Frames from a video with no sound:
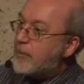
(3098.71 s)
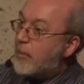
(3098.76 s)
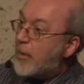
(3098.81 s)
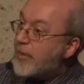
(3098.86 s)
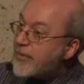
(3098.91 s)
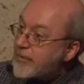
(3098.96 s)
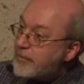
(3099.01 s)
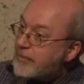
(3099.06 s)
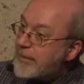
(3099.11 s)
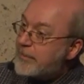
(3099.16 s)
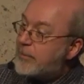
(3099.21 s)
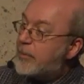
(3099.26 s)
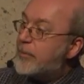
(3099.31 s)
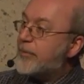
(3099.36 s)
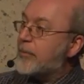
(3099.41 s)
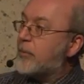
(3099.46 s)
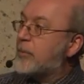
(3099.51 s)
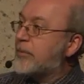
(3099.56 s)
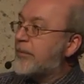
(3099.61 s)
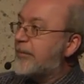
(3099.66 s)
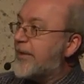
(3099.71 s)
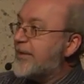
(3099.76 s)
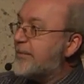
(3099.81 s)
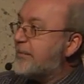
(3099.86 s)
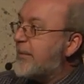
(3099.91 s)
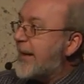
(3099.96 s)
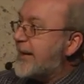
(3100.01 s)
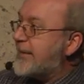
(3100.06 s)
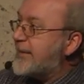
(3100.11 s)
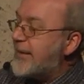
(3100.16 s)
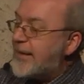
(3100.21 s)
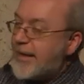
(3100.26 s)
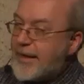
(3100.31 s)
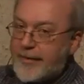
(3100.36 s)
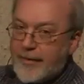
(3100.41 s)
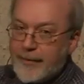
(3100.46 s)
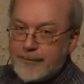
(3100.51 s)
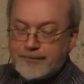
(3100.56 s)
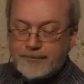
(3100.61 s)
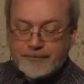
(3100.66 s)
possibly put all of this back
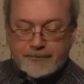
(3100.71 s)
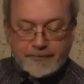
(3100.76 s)
together.